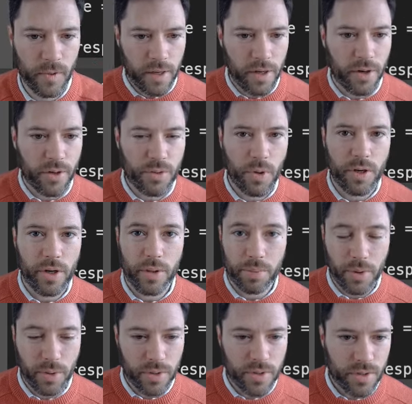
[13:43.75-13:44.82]
Here's where the
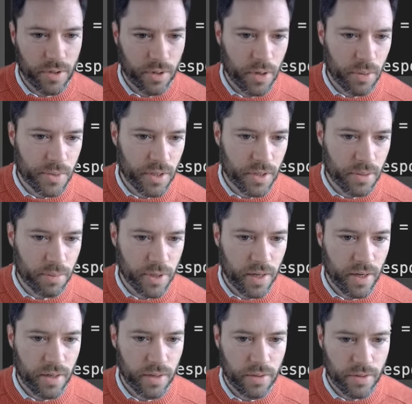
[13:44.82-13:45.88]
processor comes into
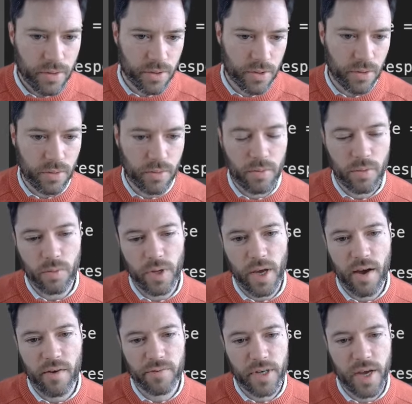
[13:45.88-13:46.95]
play. So we
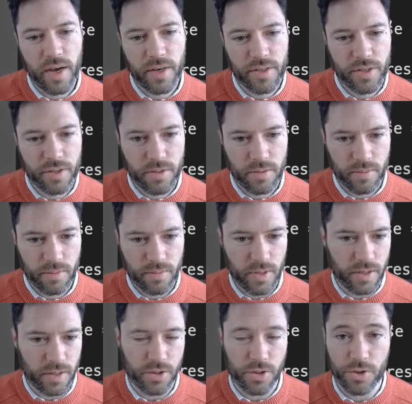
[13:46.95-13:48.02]
have text.
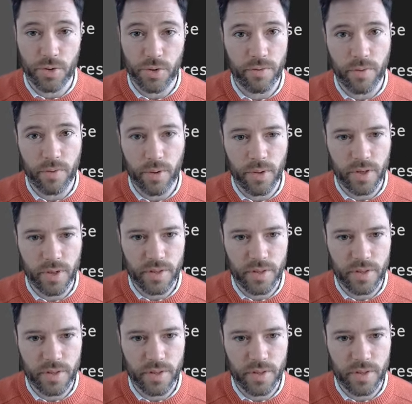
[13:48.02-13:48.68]
That's just straightforward.